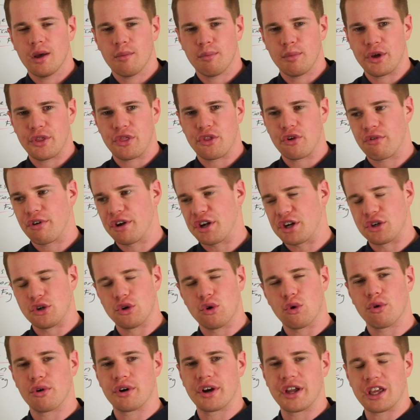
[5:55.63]
but they're
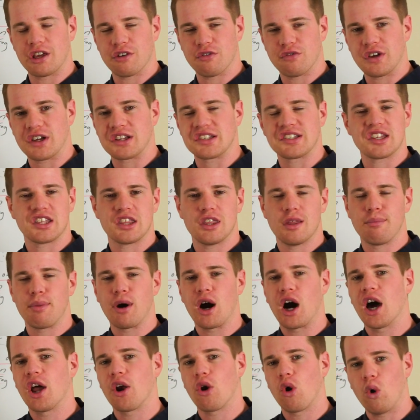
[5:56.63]
ignoring fixing the
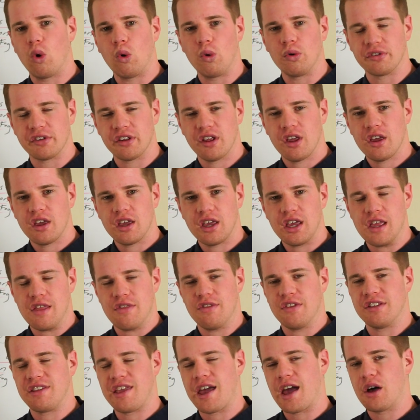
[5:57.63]
potholes
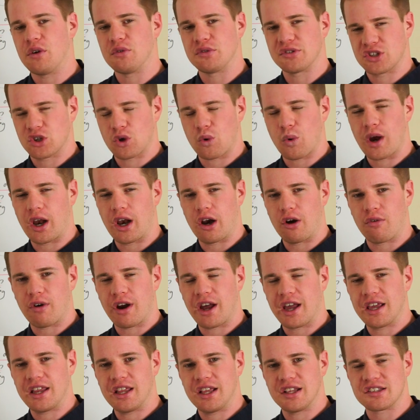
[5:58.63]
in the town square, right?